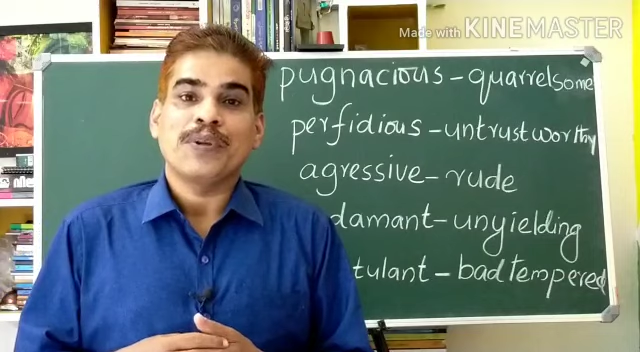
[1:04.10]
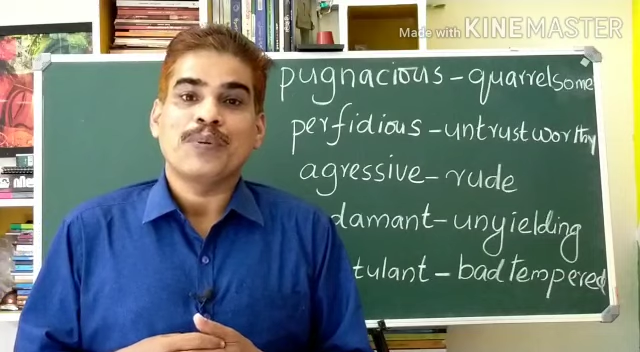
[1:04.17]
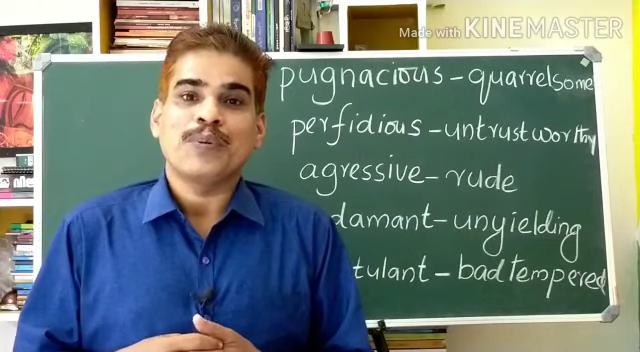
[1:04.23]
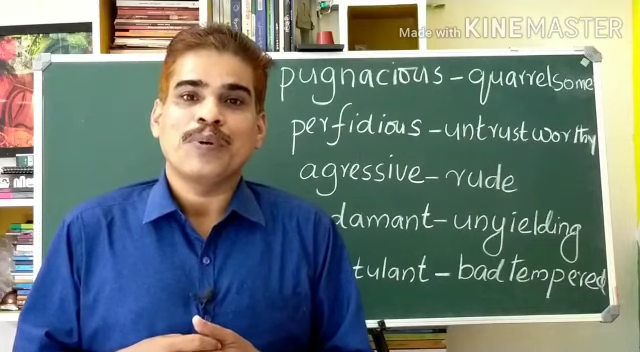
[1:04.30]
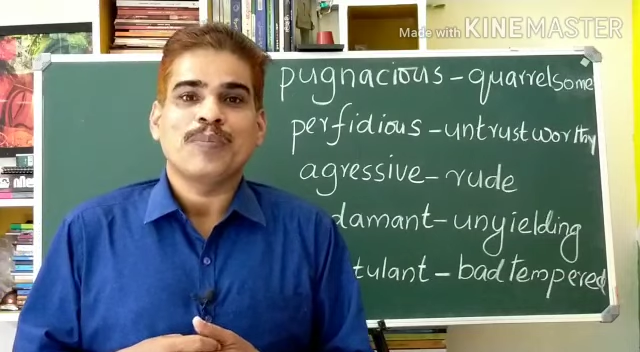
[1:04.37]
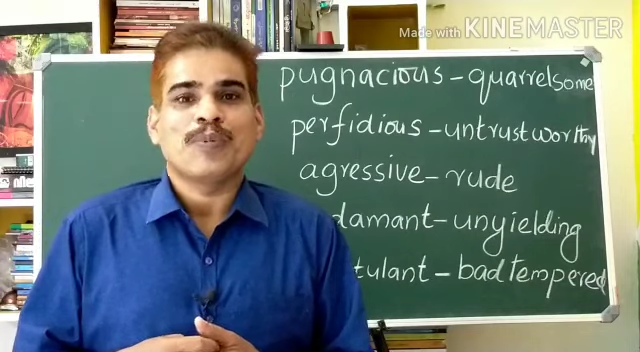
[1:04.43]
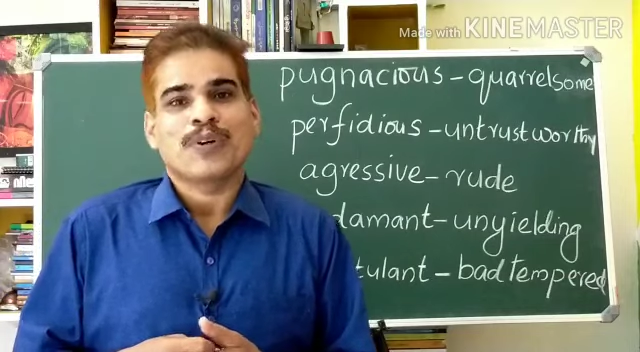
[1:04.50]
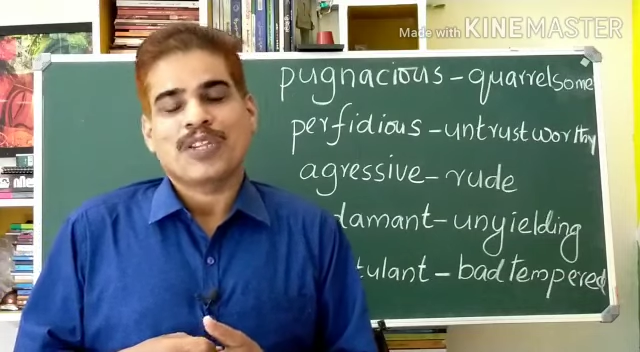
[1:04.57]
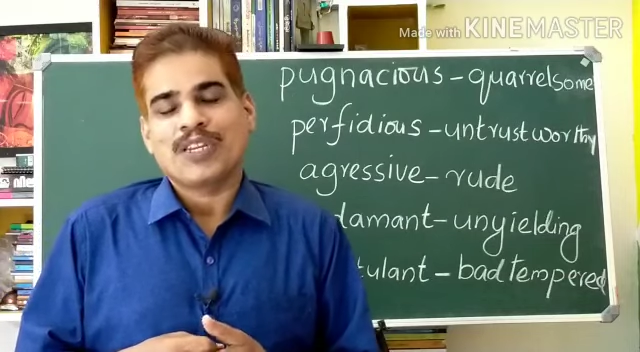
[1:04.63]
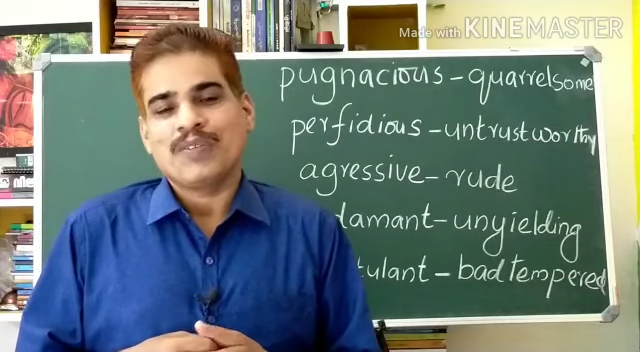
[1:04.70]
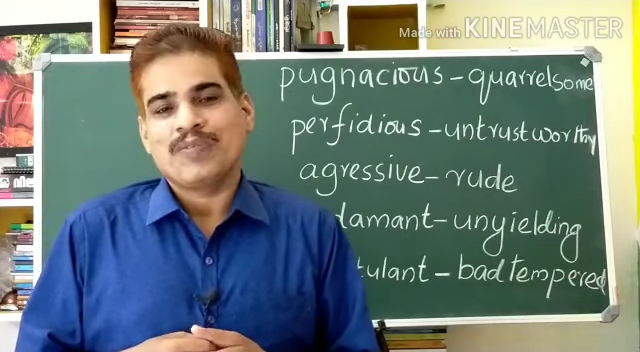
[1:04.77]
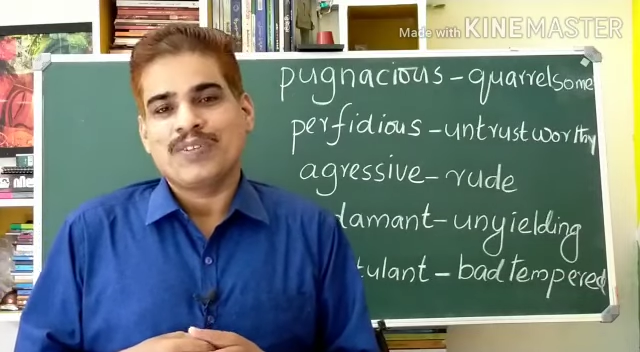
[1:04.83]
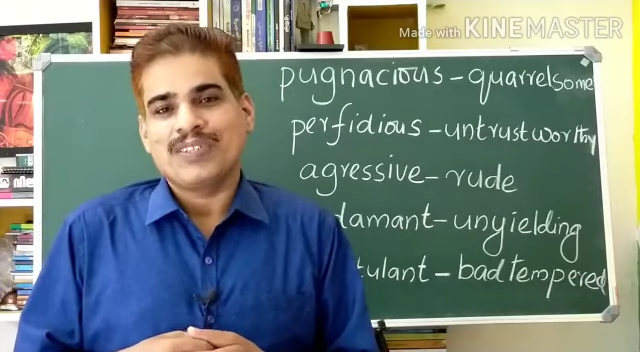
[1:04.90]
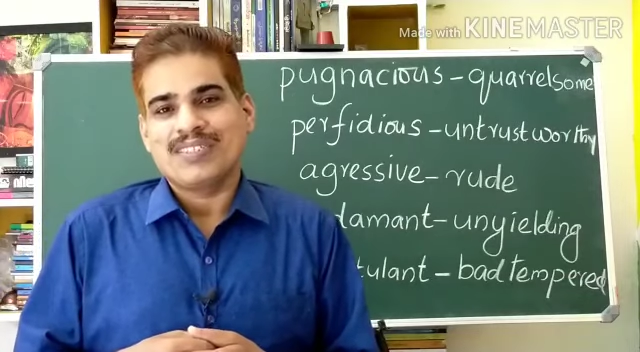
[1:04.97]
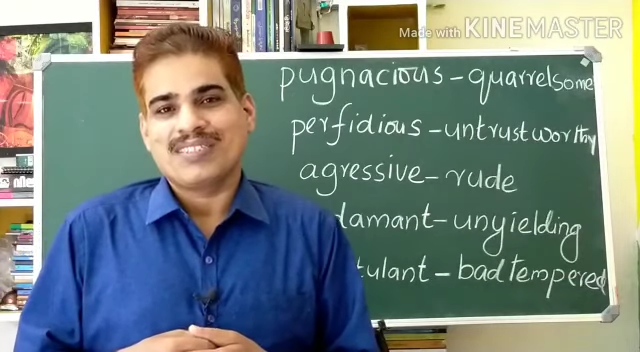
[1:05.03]
new important
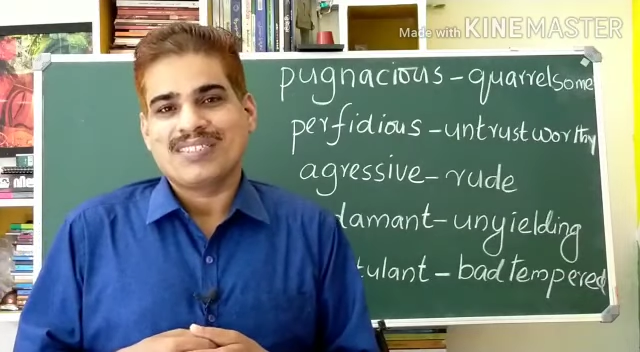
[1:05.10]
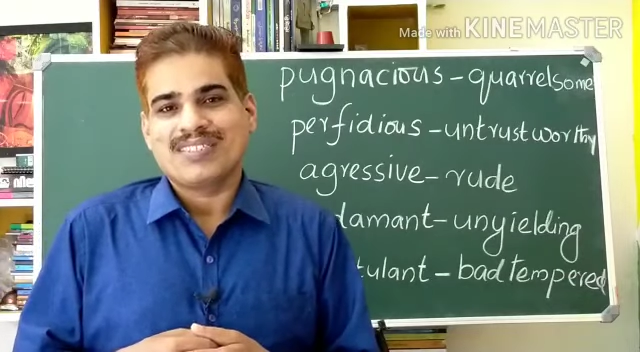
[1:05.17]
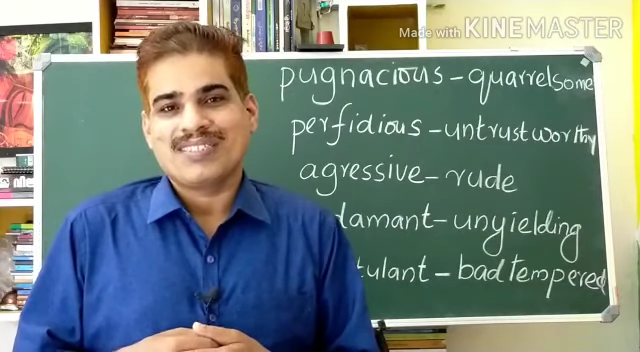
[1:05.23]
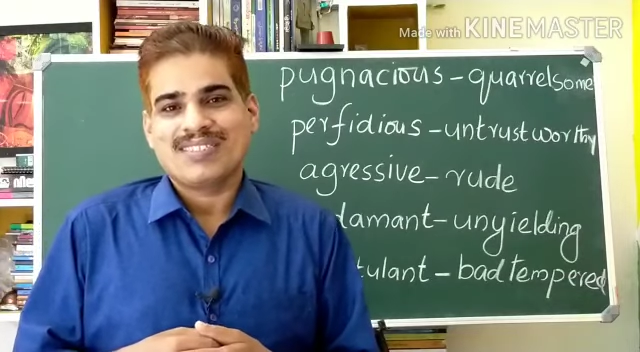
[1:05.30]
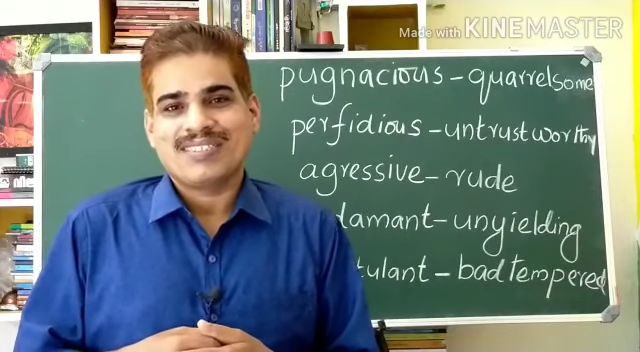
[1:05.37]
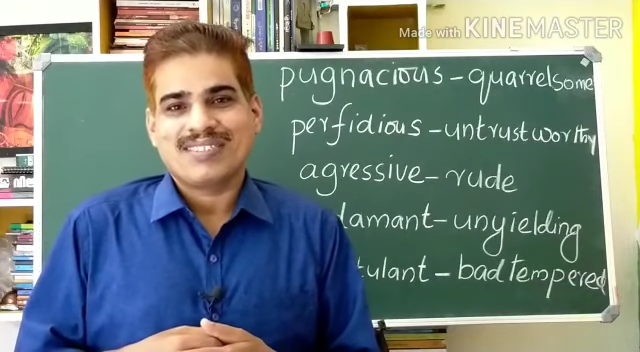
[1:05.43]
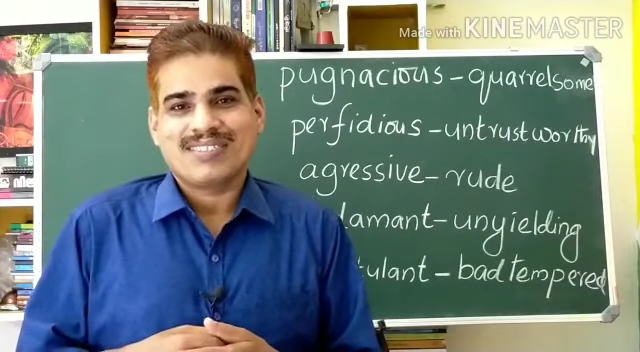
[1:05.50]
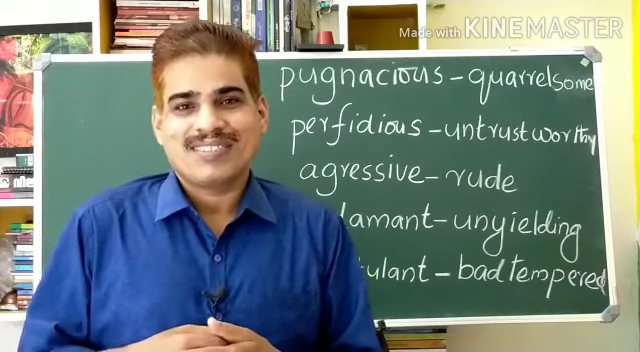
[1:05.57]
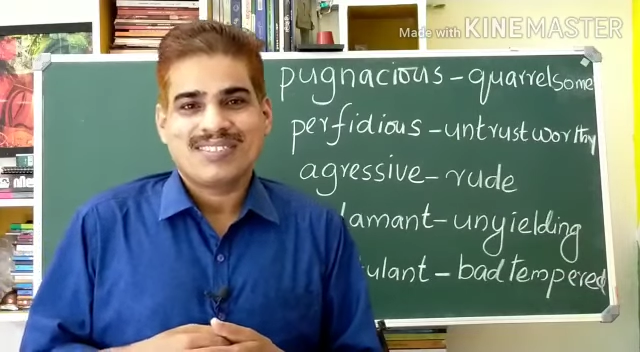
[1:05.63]
words.